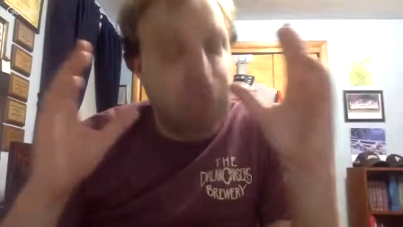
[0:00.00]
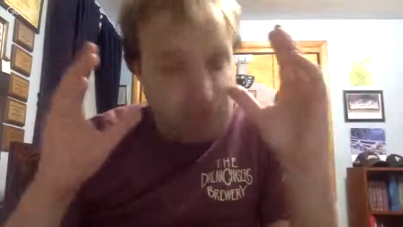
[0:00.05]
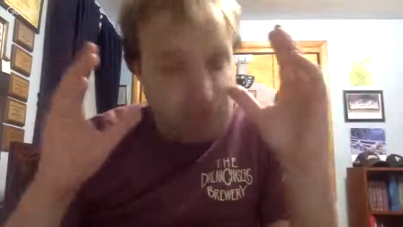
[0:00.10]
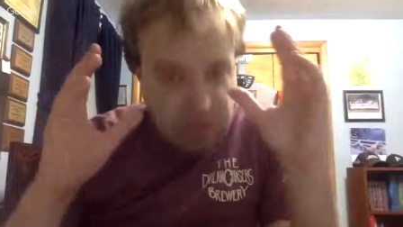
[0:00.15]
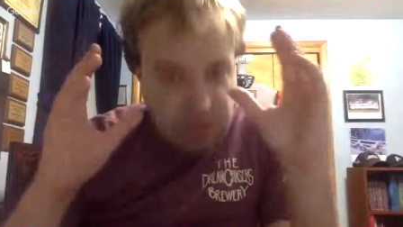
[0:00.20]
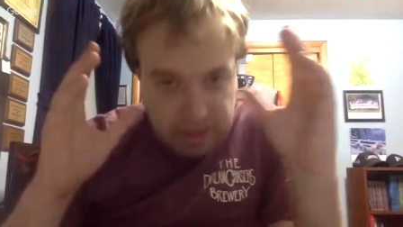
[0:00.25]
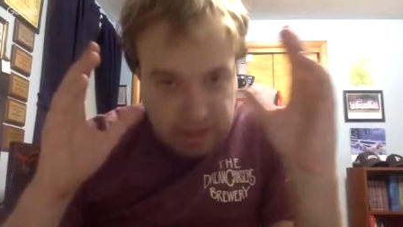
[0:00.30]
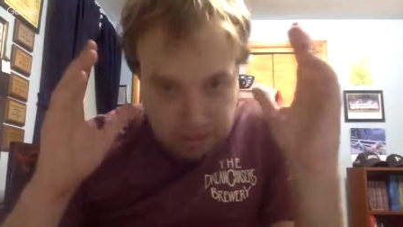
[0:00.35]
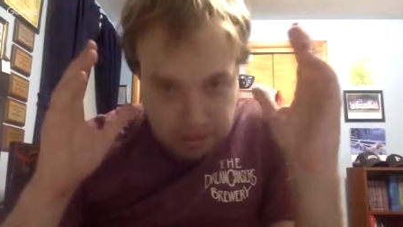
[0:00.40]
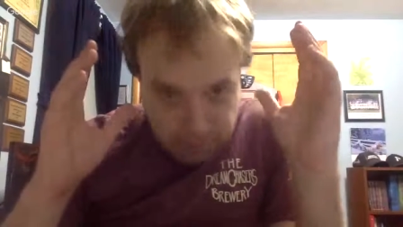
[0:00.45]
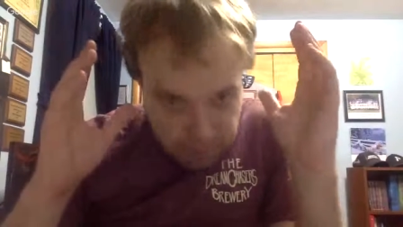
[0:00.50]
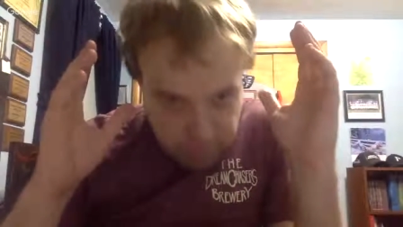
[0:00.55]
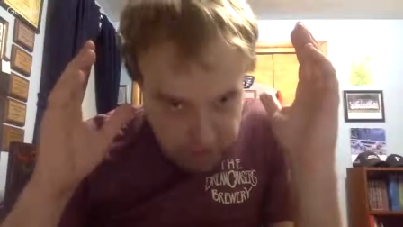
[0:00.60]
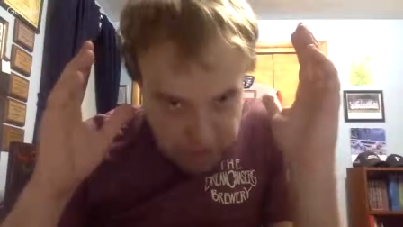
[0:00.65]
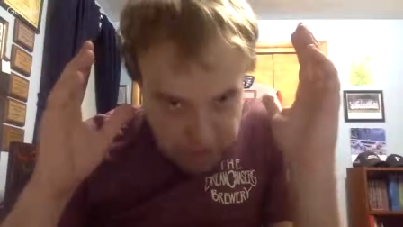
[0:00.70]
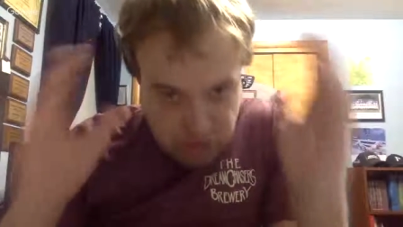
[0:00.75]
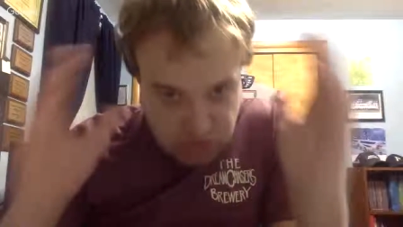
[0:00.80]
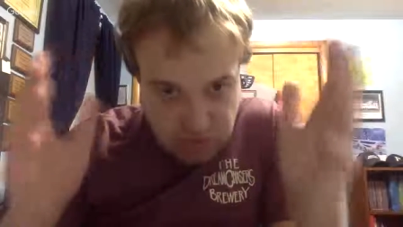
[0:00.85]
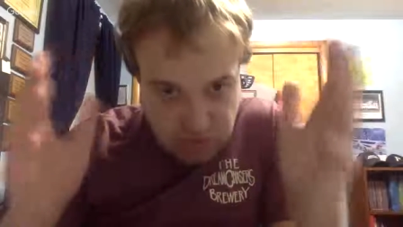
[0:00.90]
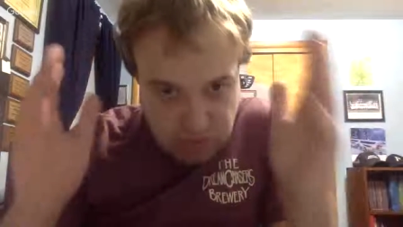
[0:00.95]
like
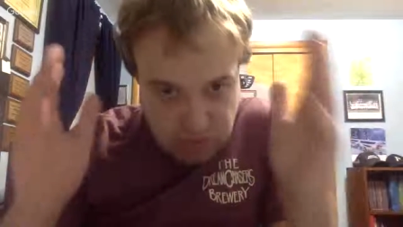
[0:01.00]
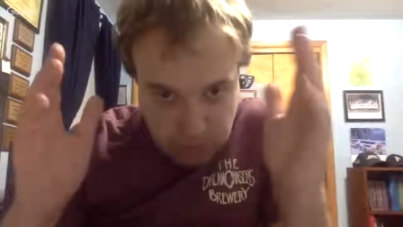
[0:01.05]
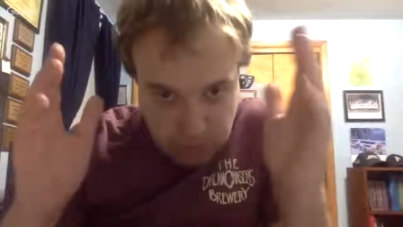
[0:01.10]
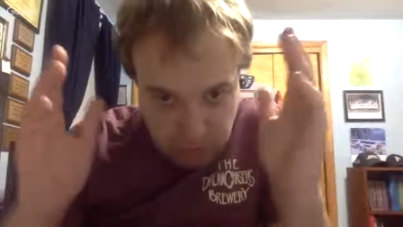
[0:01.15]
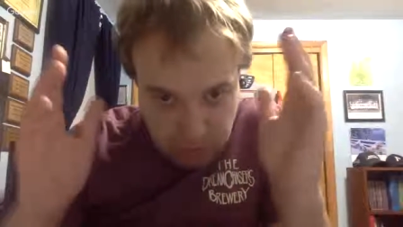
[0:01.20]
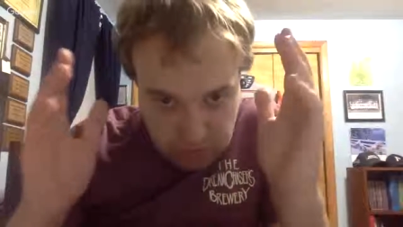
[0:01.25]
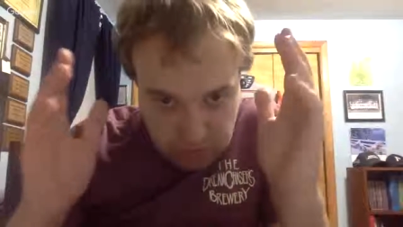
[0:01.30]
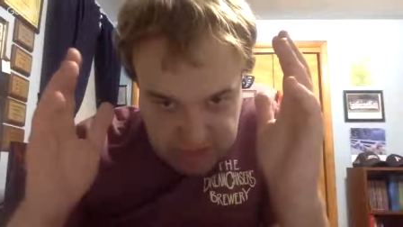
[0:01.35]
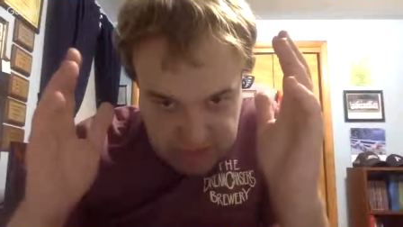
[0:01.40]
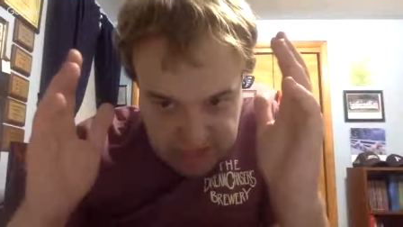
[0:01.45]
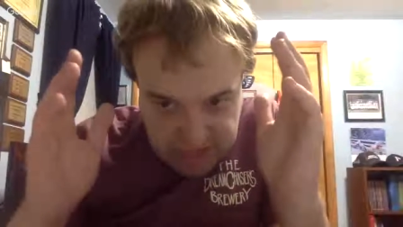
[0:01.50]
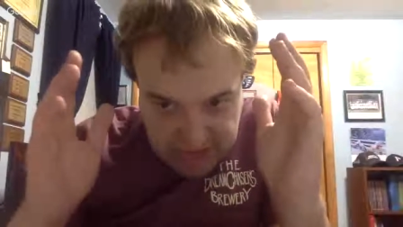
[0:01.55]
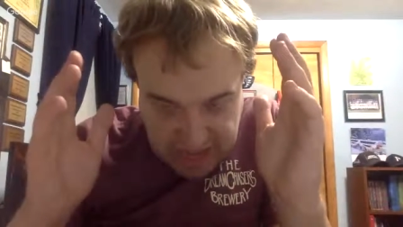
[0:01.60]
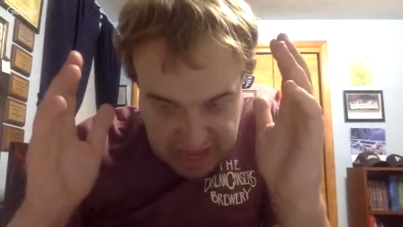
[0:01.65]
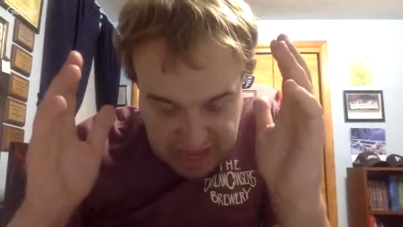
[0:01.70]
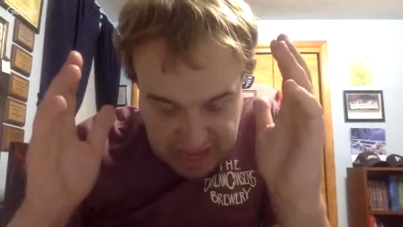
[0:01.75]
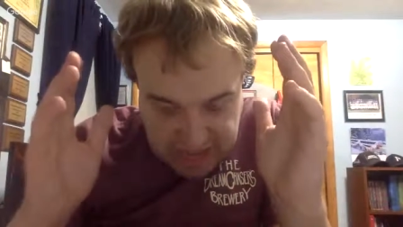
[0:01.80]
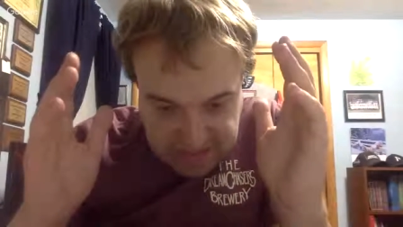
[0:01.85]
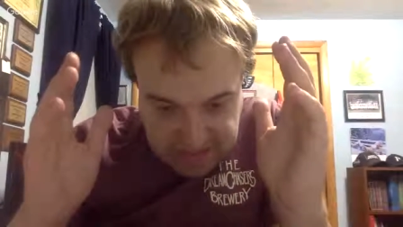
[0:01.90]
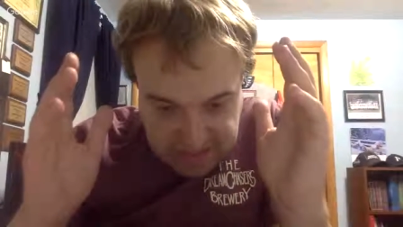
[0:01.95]
Extreme Rules
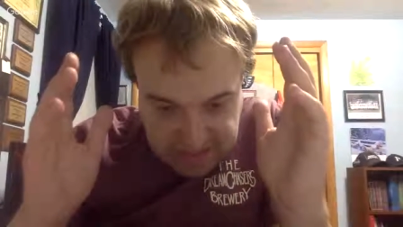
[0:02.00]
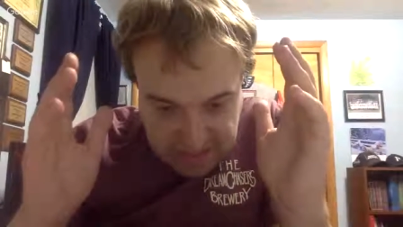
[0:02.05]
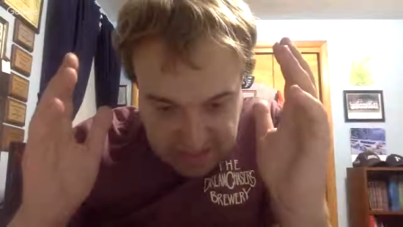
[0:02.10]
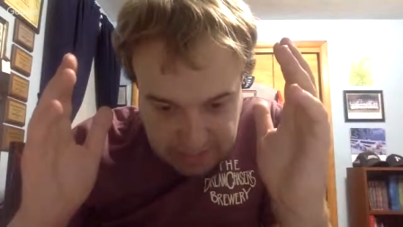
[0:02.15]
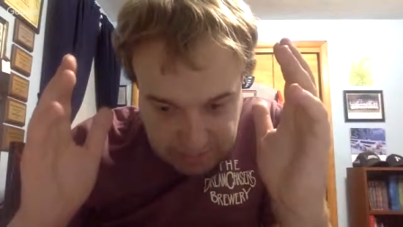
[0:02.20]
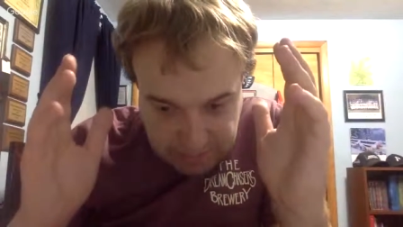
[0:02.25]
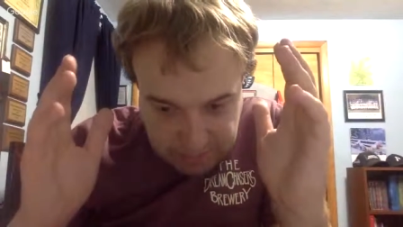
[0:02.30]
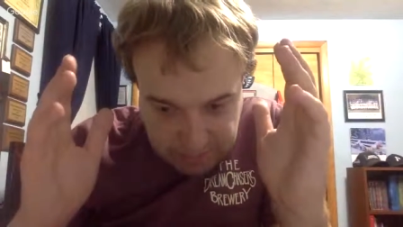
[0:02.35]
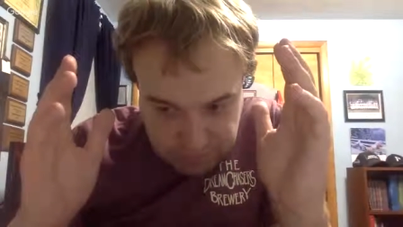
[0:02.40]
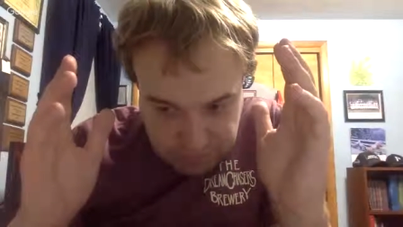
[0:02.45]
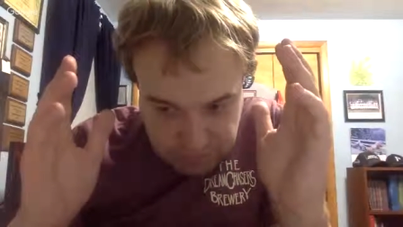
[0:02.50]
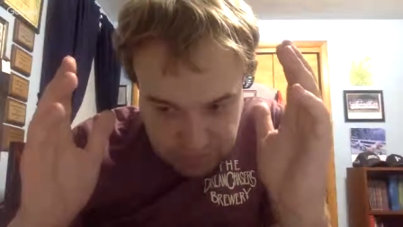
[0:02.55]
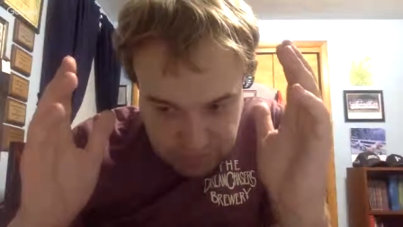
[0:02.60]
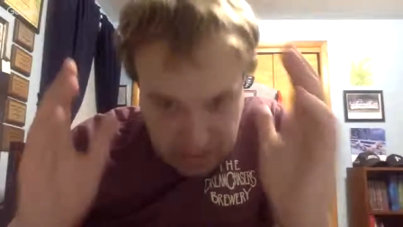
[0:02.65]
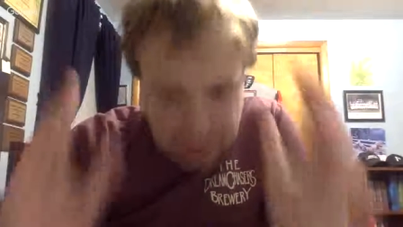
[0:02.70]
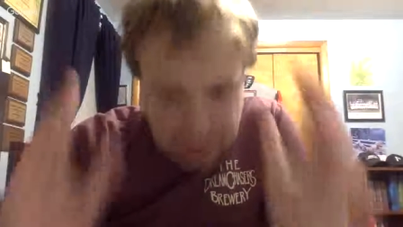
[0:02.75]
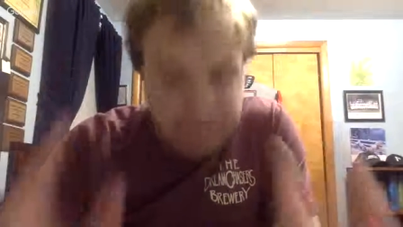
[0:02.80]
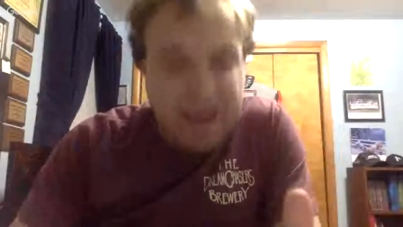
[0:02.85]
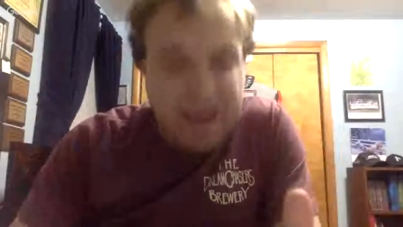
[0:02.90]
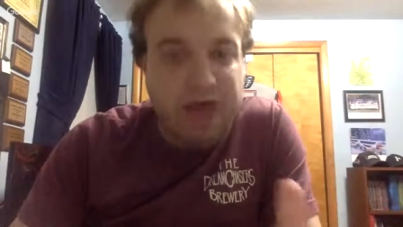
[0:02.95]
and um
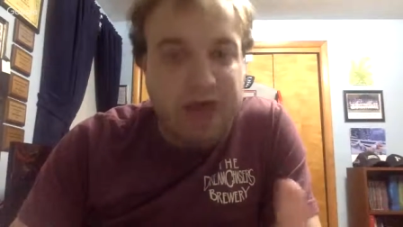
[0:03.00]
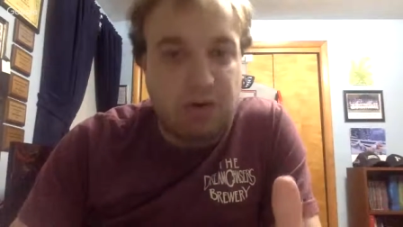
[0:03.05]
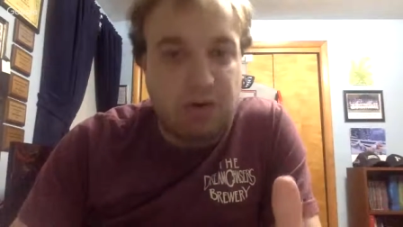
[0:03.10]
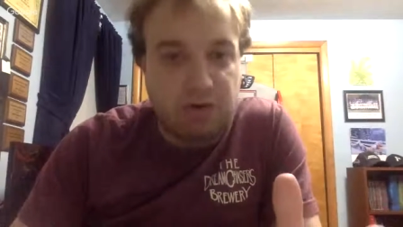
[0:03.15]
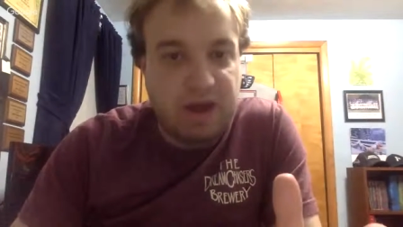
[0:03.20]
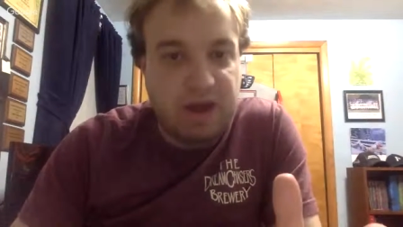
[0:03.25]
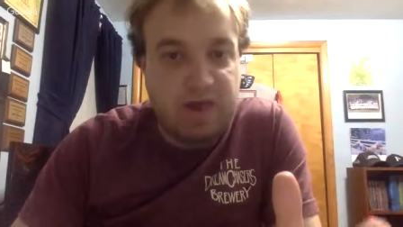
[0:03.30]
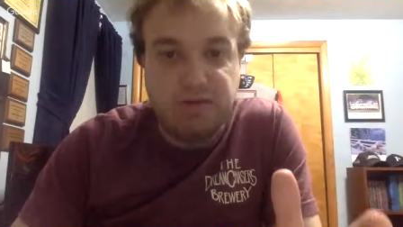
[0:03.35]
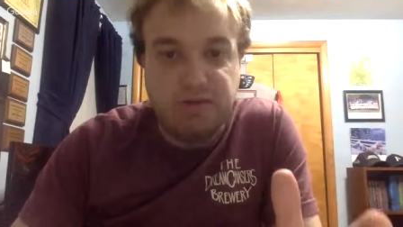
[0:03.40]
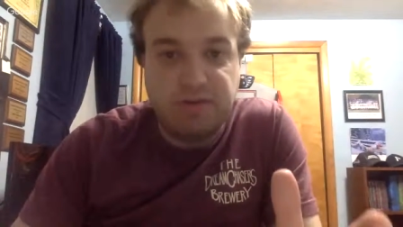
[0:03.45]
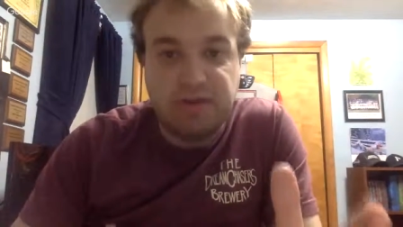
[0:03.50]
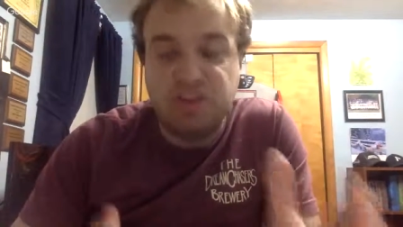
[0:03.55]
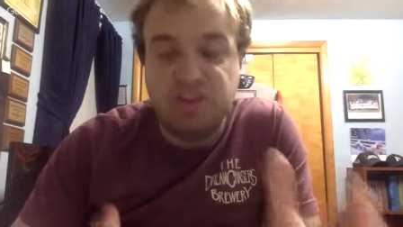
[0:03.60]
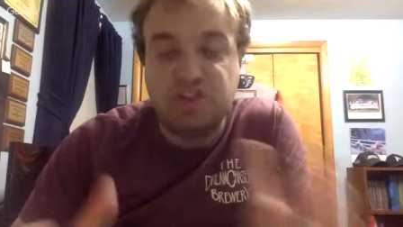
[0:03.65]
and Battleground in